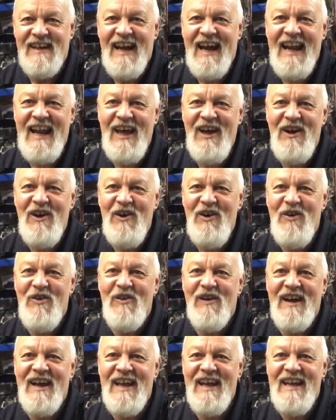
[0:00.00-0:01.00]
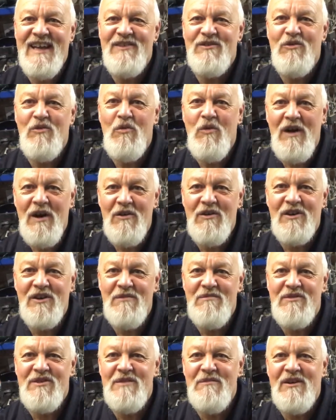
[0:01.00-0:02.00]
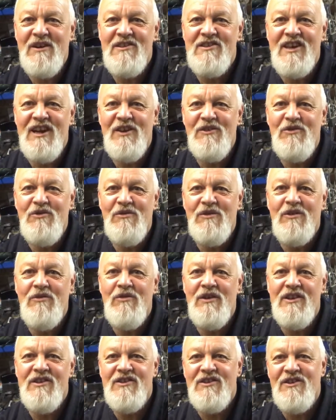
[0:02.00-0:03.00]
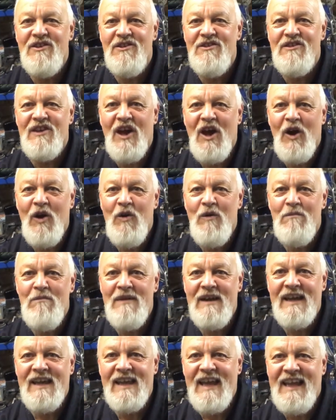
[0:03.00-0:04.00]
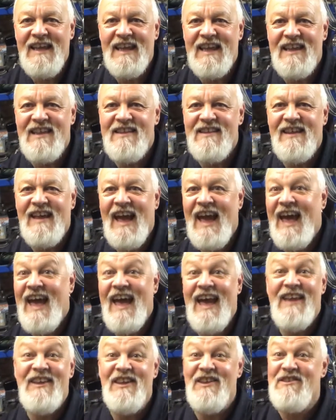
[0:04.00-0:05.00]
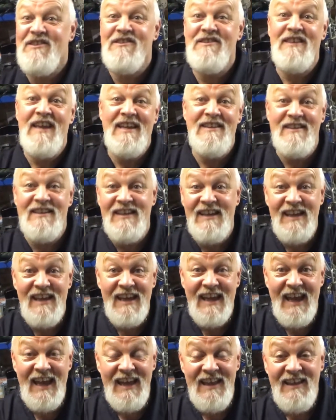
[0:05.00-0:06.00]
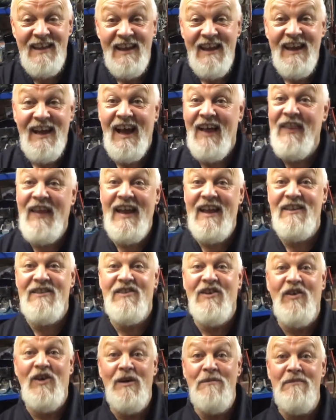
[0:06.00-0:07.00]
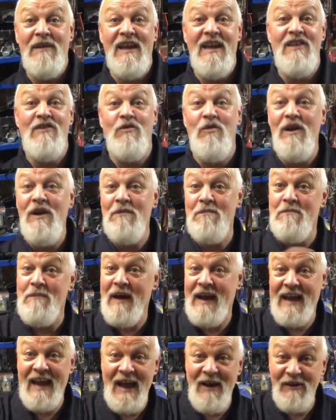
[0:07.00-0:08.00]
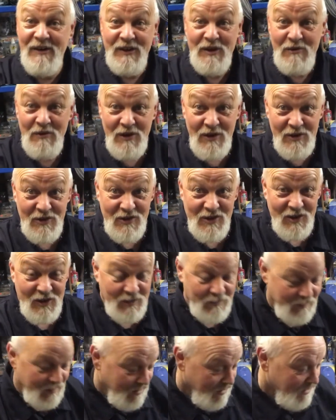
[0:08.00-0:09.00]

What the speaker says: Hello and welcome to my channel, Richard's Home Mechanics. And it's Saturday again, and that time means we're back out in the workshop.